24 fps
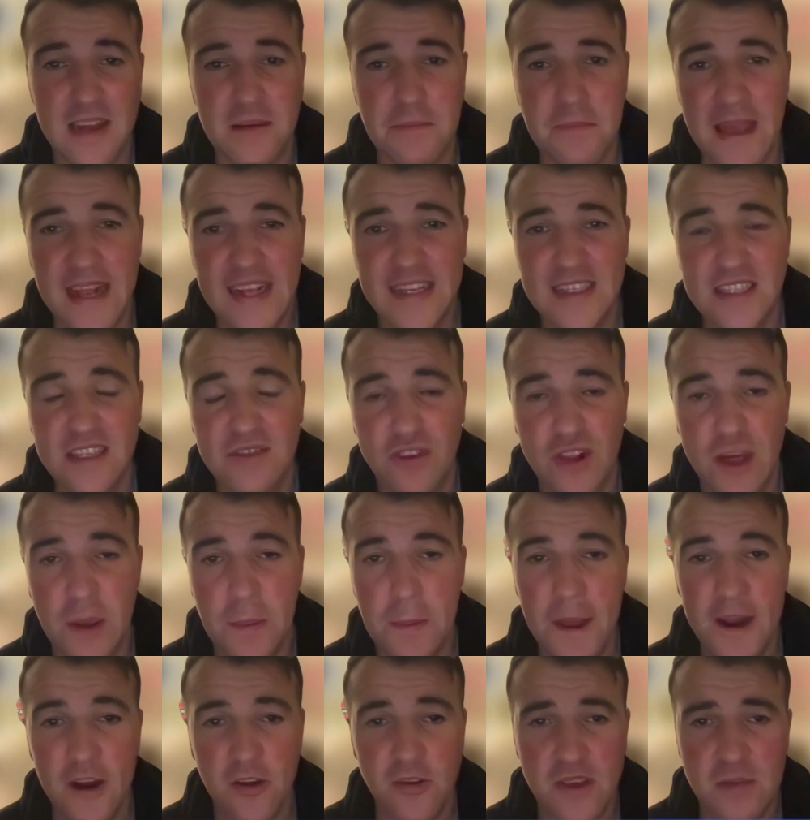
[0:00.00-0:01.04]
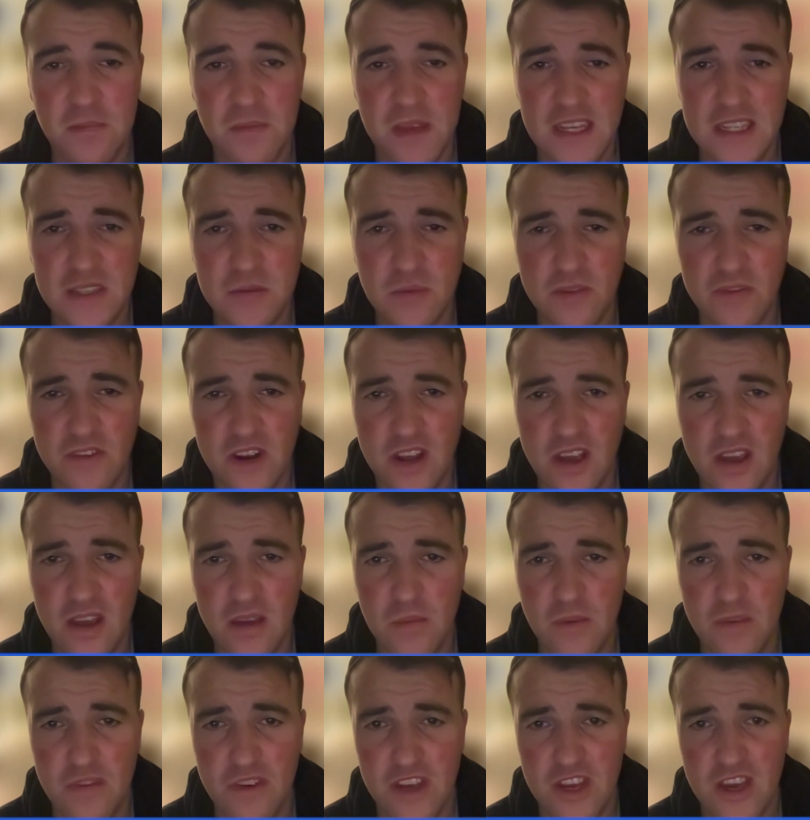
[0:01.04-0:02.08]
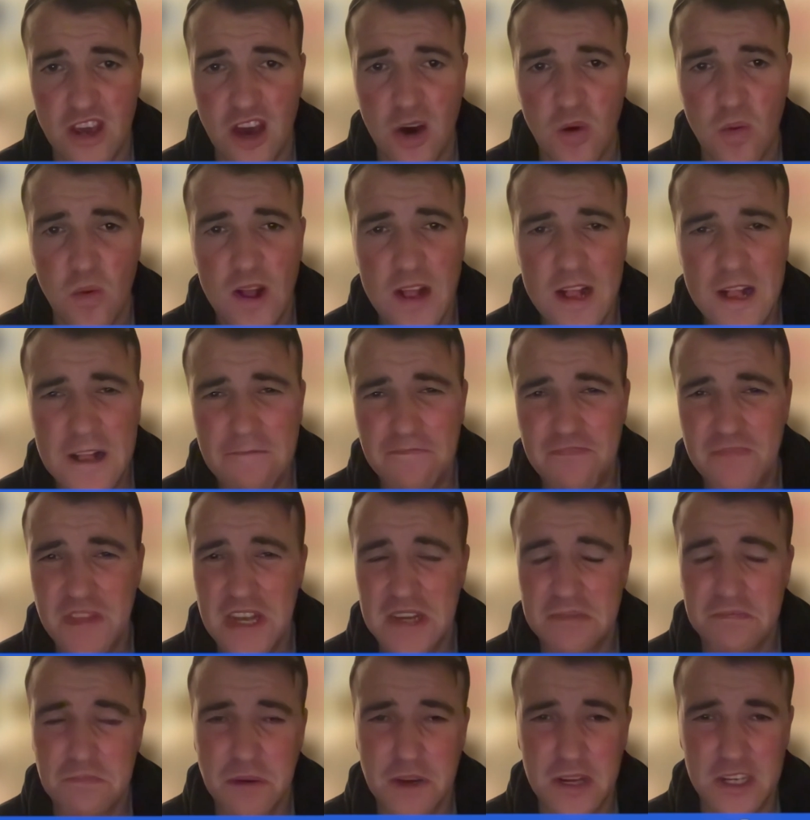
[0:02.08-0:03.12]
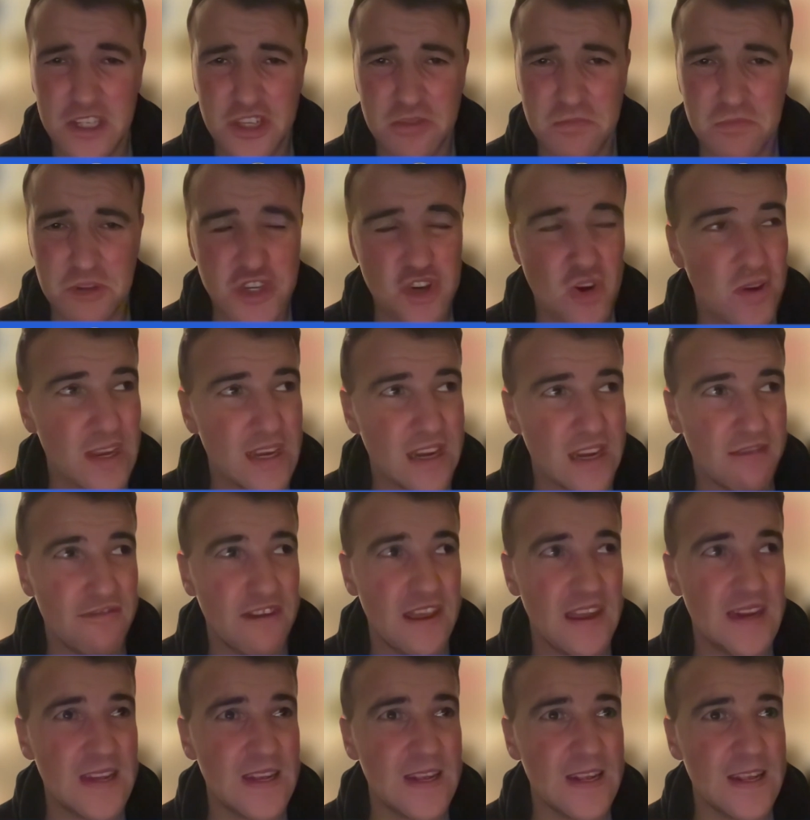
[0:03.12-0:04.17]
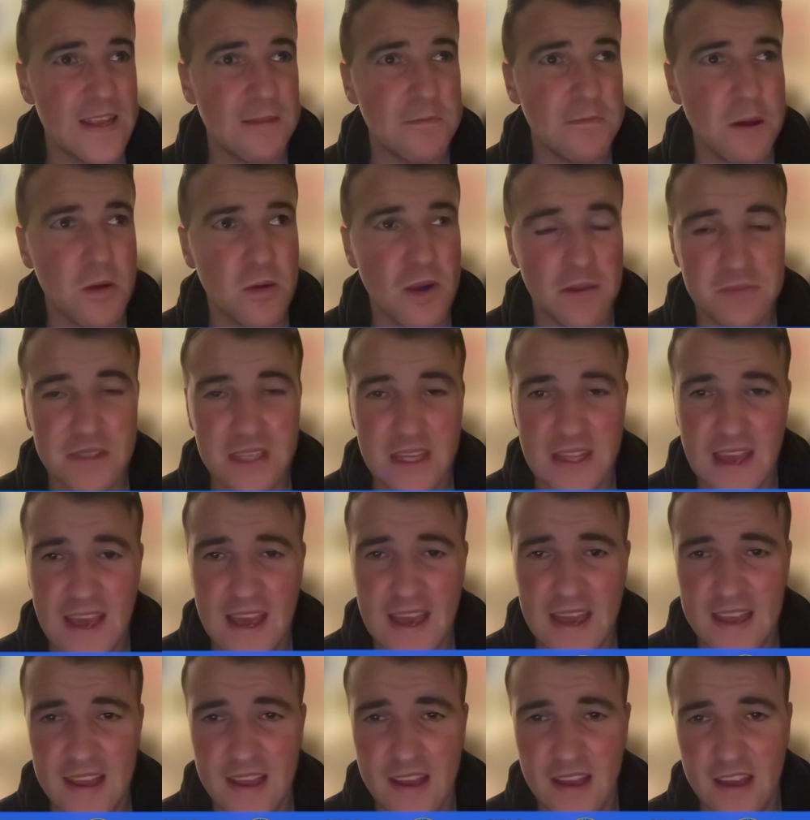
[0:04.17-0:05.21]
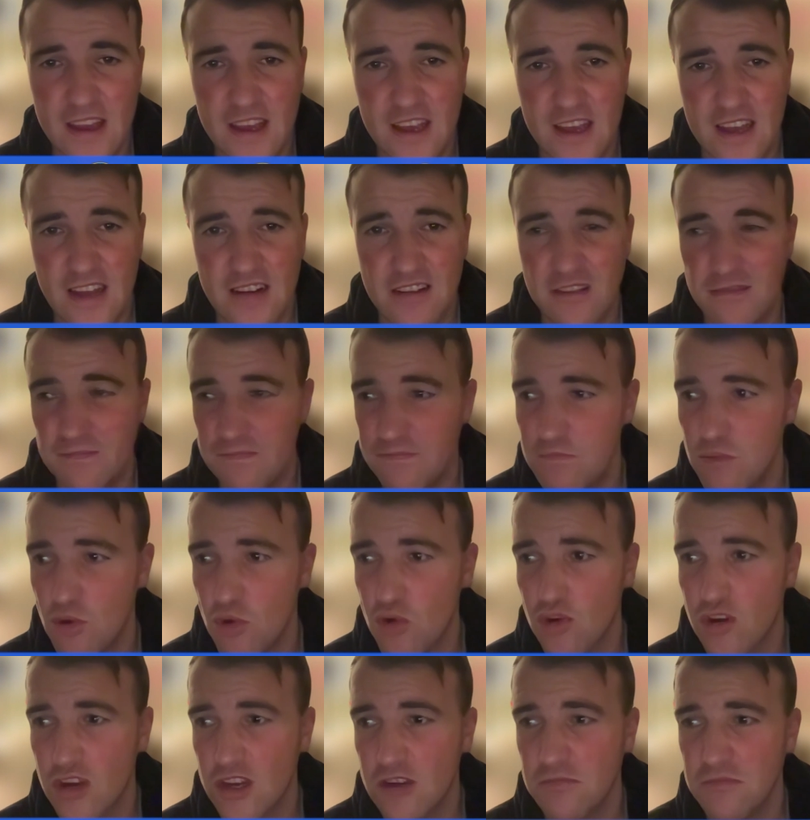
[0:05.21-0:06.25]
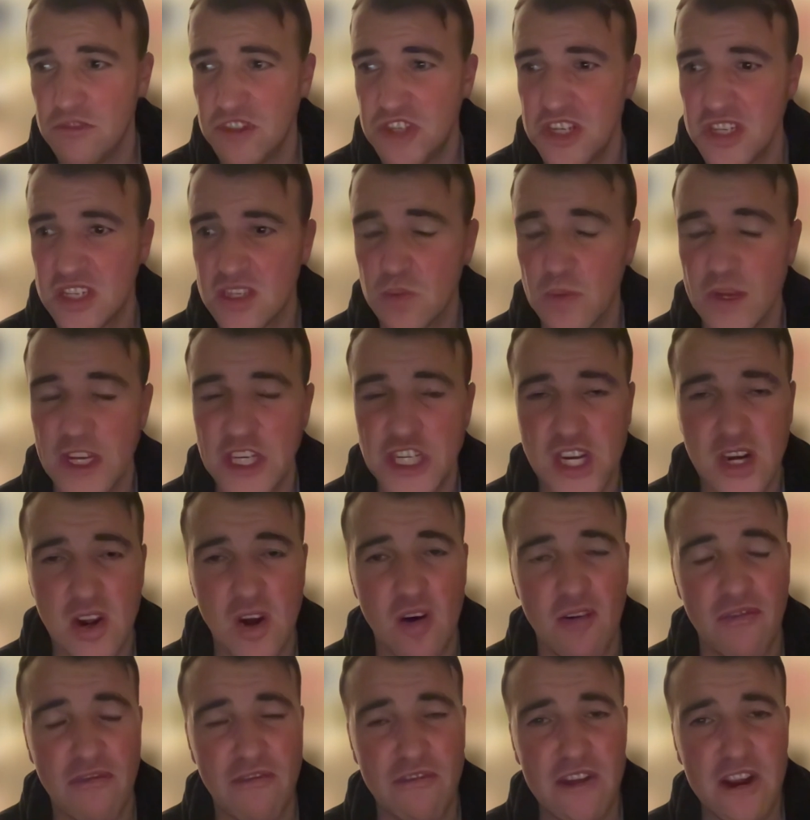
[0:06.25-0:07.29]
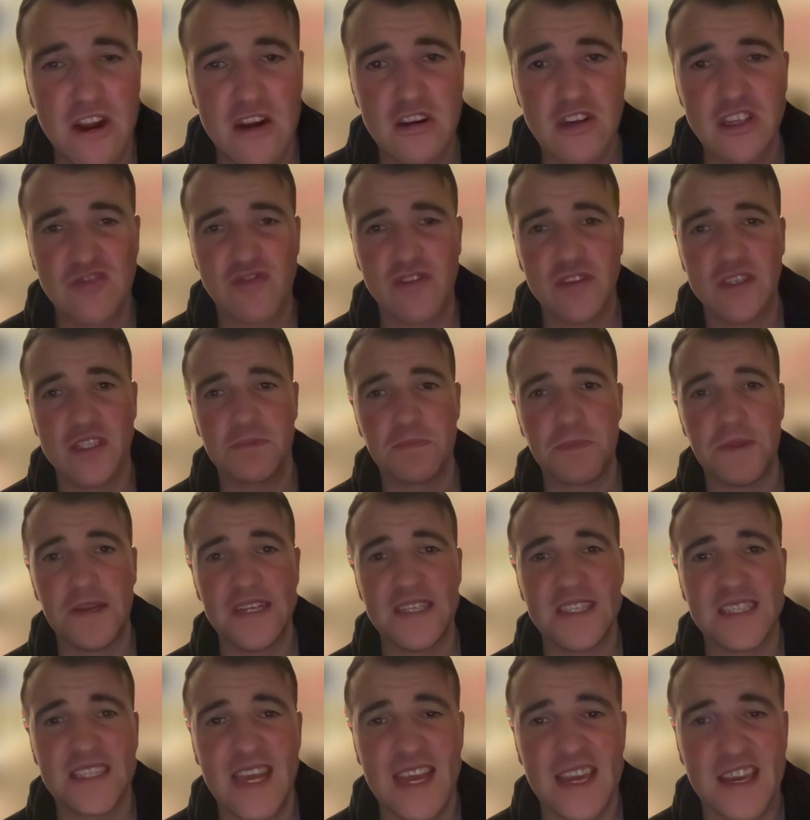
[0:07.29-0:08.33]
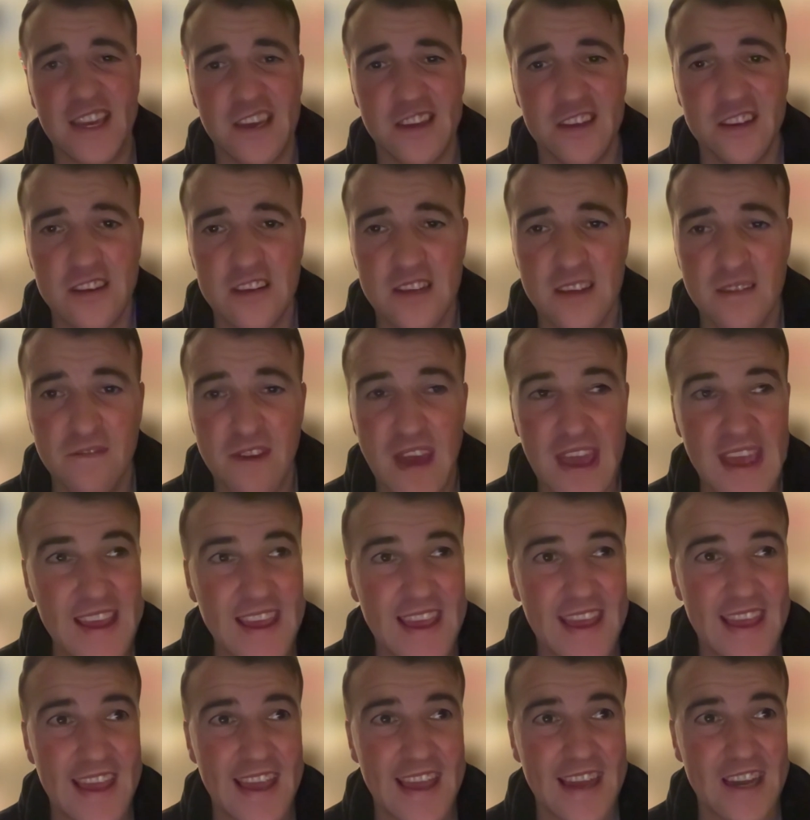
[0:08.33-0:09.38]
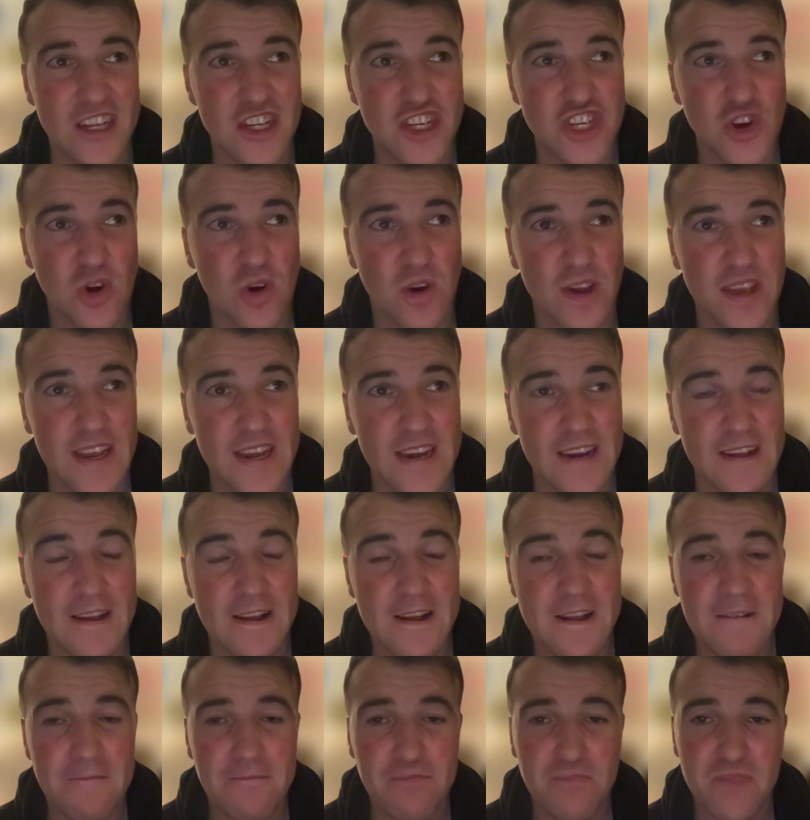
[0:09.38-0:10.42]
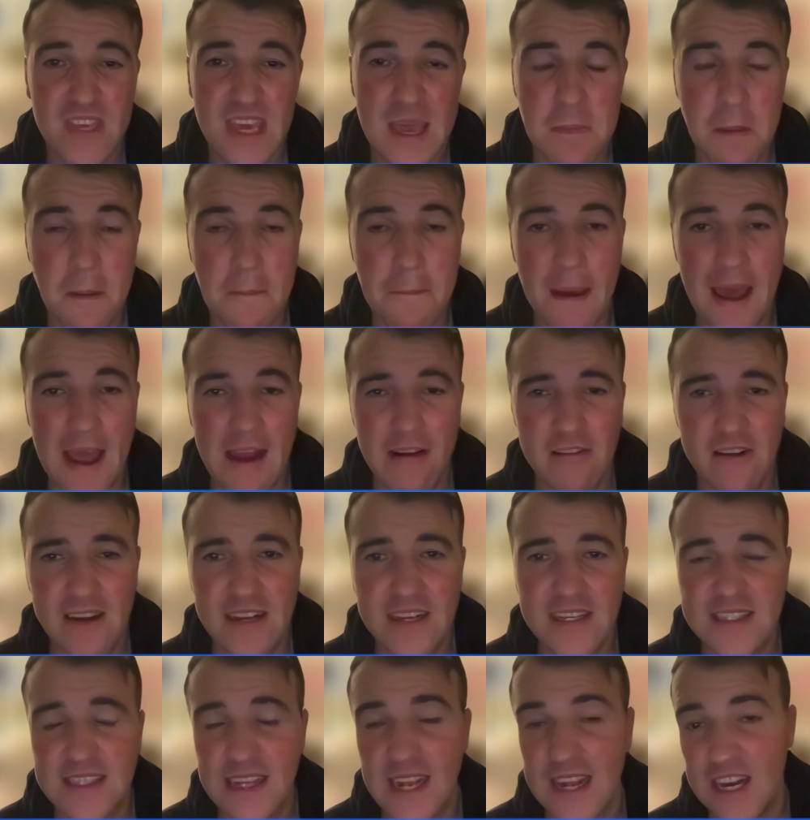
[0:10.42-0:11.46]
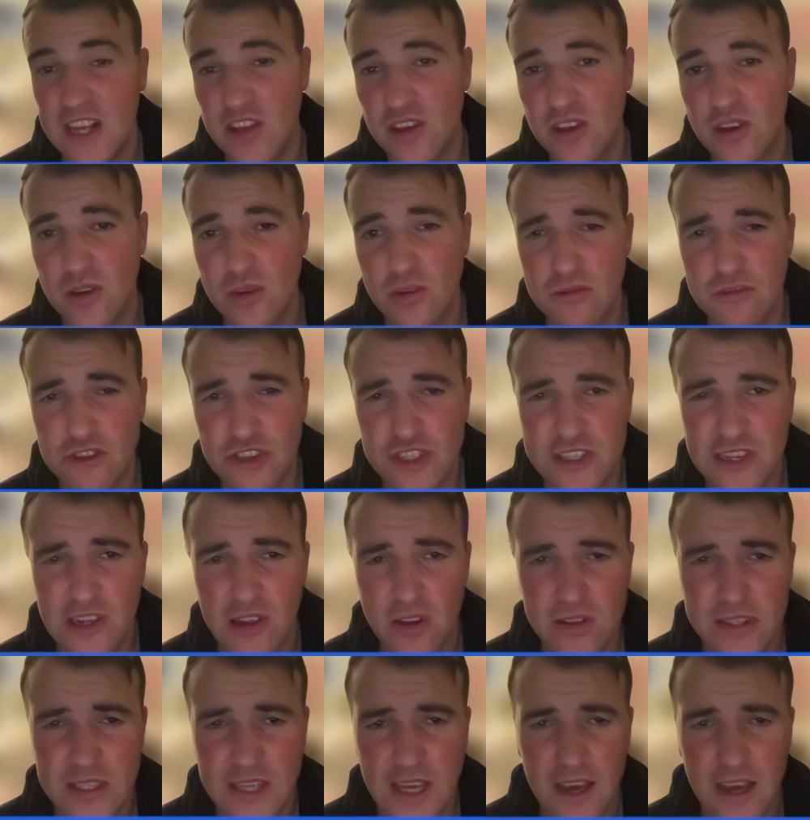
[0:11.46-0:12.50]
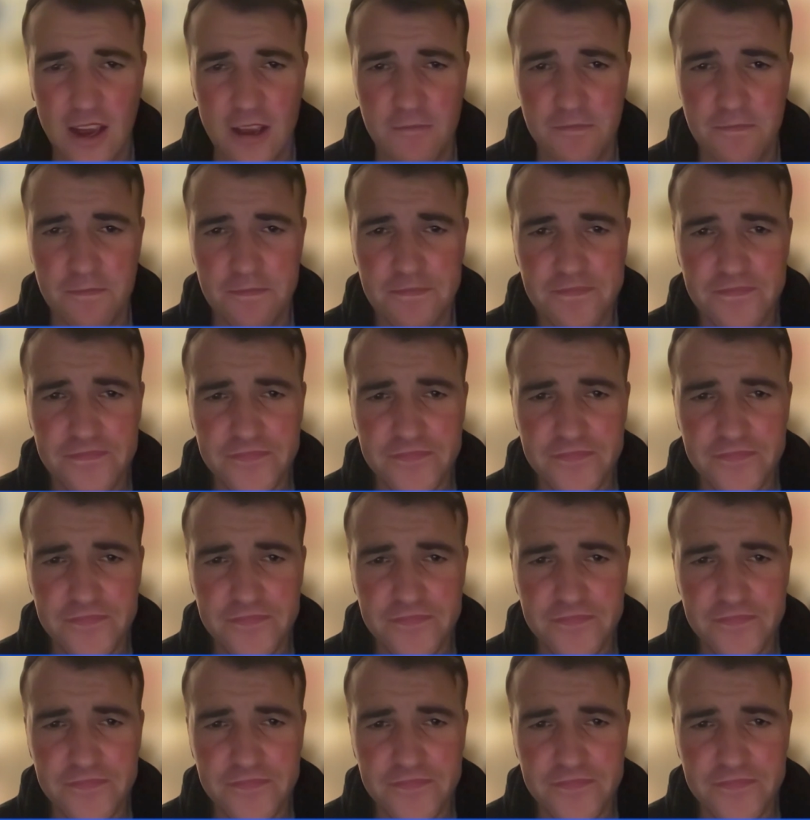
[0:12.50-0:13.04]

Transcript: amends for that penalty miss with a goal, but some shocking defending in the build up to that. Morecambe just switching off for a split second. Vega getting a shot in, keeper parries, then Nkunku just slots it home.